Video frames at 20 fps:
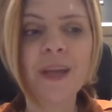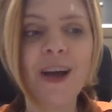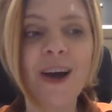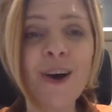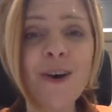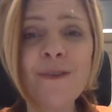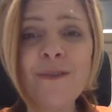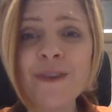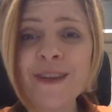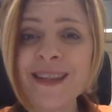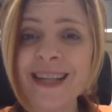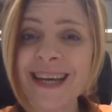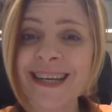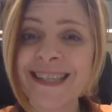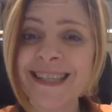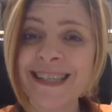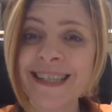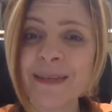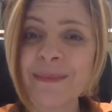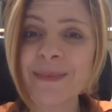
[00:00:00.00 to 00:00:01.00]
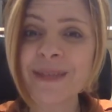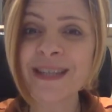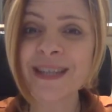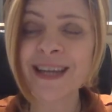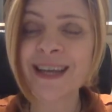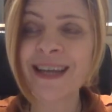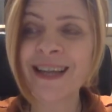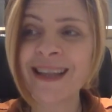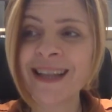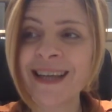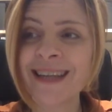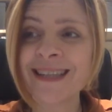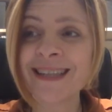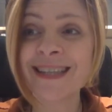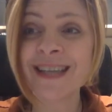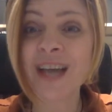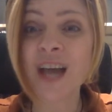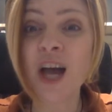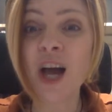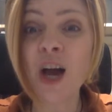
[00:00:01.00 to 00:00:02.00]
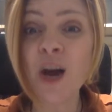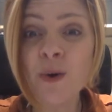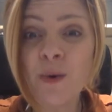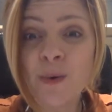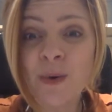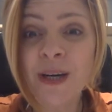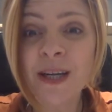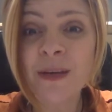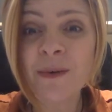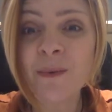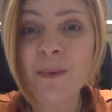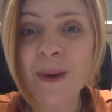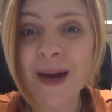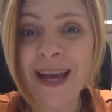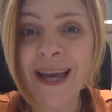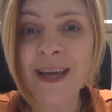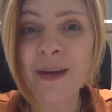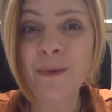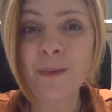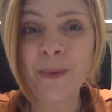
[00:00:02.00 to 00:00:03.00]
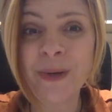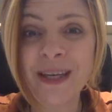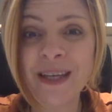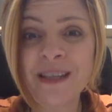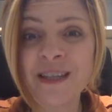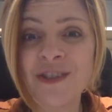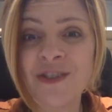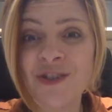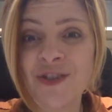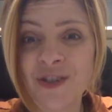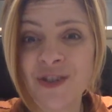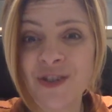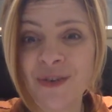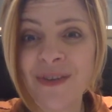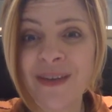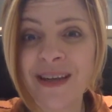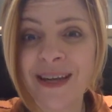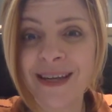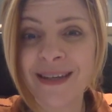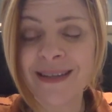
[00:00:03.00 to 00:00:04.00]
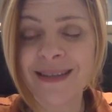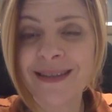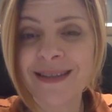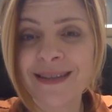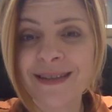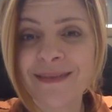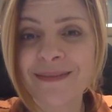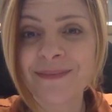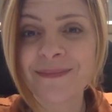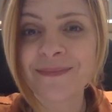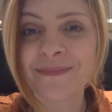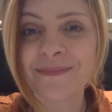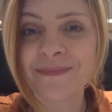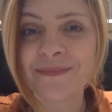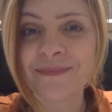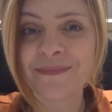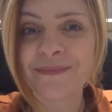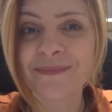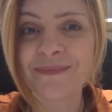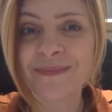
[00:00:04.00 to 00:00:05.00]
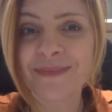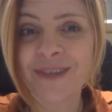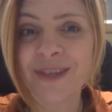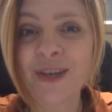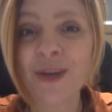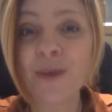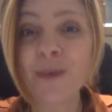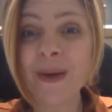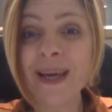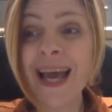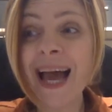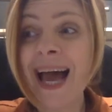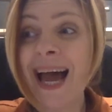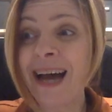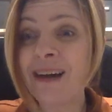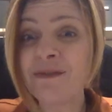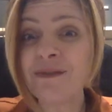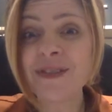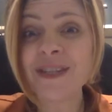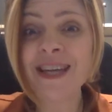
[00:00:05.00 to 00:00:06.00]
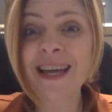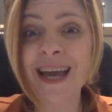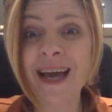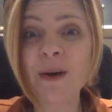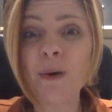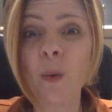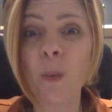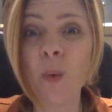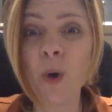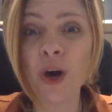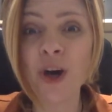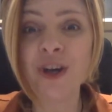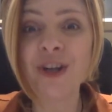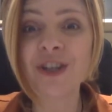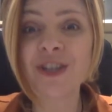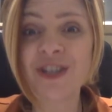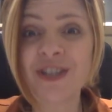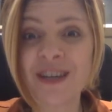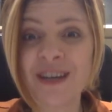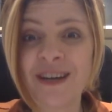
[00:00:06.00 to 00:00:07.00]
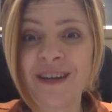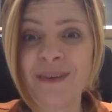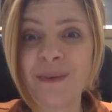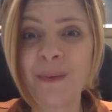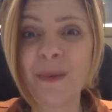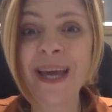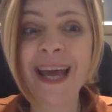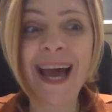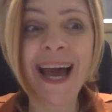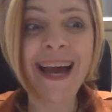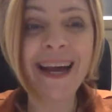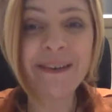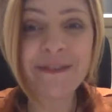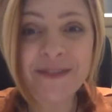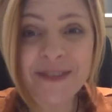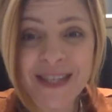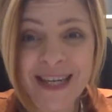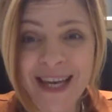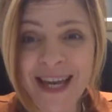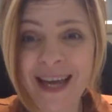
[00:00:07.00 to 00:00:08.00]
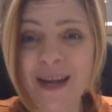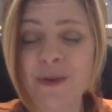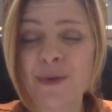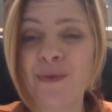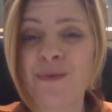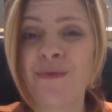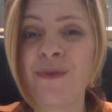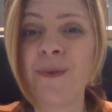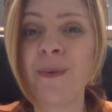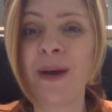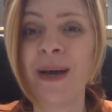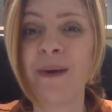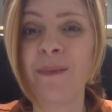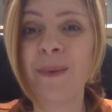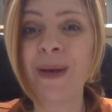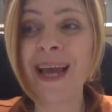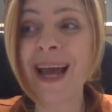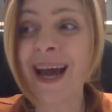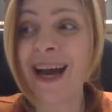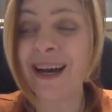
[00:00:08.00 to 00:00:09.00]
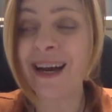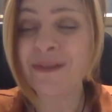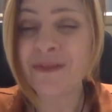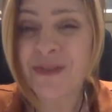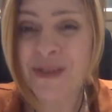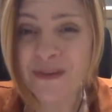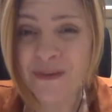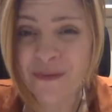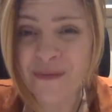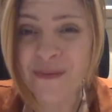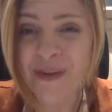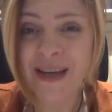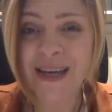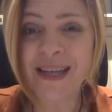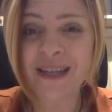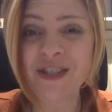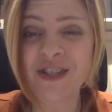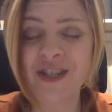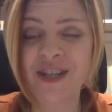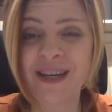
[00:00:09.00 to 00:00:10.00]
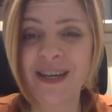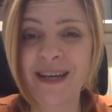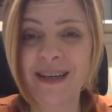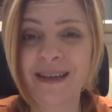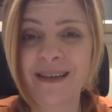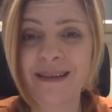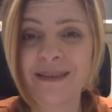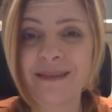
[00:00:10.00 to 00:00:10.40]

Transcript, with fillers: often that seems like that's the only way we can do things. You know, we have to get work done, we have to get through it, we have to finish it.